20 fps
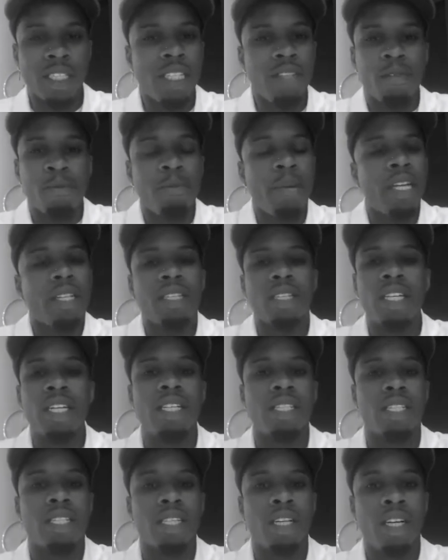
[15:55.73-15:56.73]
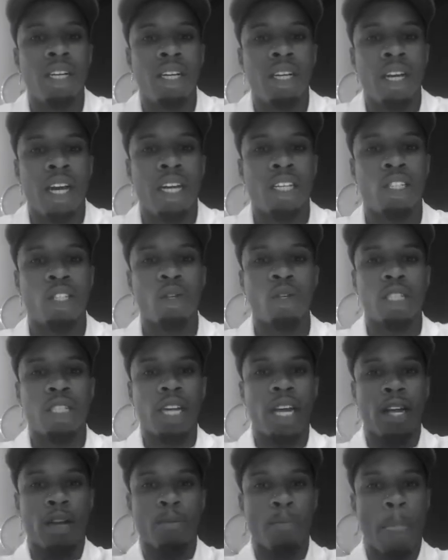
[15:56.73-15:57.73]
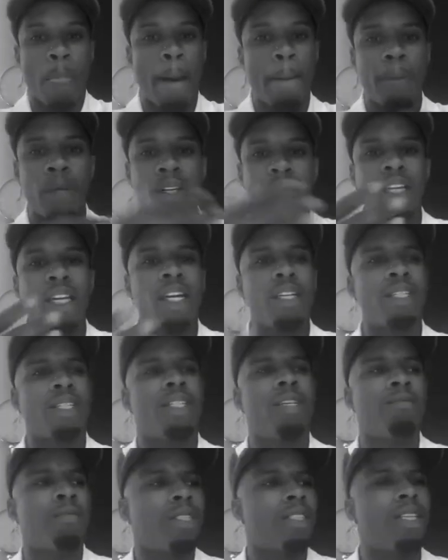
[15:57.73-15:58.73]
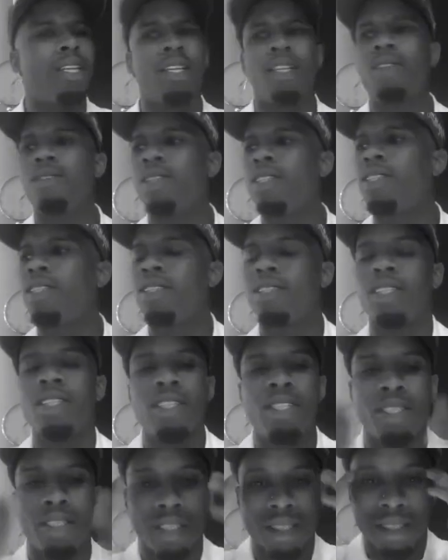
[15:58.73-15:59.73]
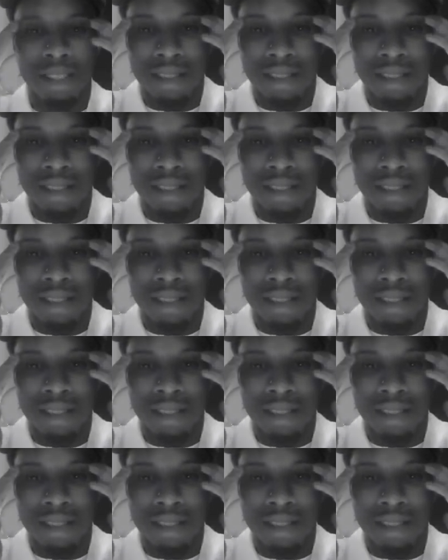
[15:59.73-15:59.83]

That doesn't even make sense. And so it's like, I'm looking at this and I'm just like, yo, this